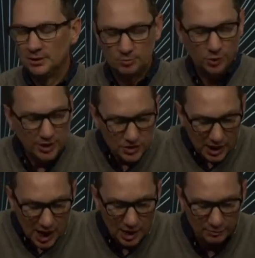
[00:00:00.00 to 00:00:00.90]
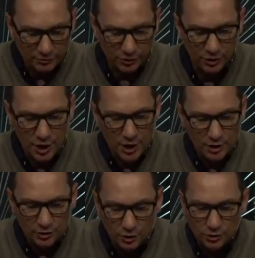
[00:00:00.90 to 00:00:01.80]
Praise God for
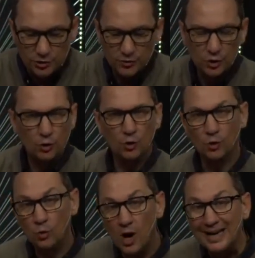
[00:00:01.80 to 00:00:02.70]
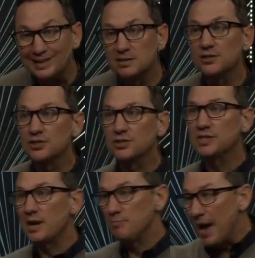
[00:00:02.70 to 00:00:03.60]
those of you who are wanting to
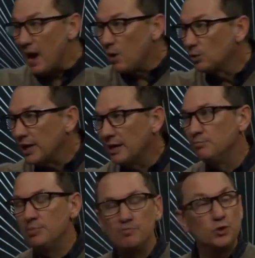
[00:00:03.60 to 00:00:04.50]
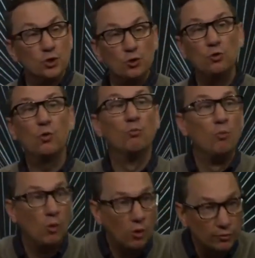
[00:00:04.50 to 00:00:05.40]
step out and do
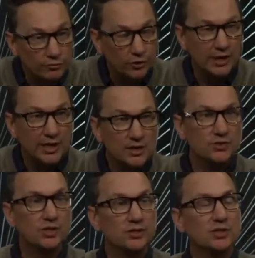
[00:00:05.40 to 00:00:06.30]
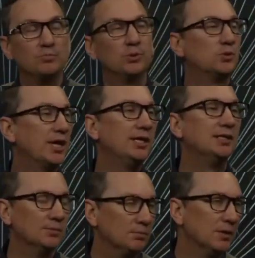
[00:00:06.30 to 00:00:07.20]
more for His simple
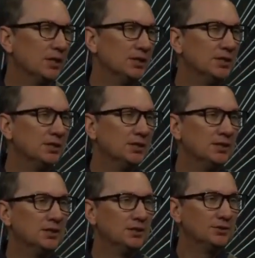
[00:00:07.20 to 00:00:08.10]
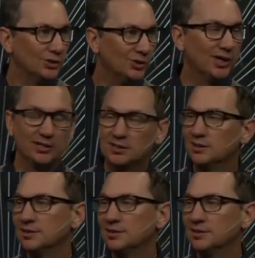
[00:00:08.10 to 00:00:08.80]
kingdom. Do it.